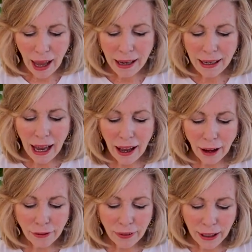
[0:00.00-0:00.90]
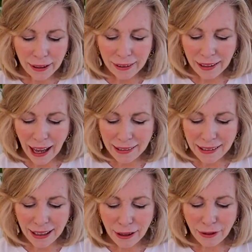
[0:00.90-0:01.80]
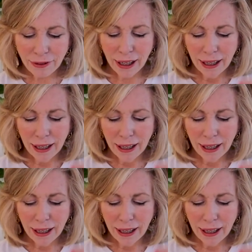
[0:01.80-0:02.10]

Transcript: And yet I feel as if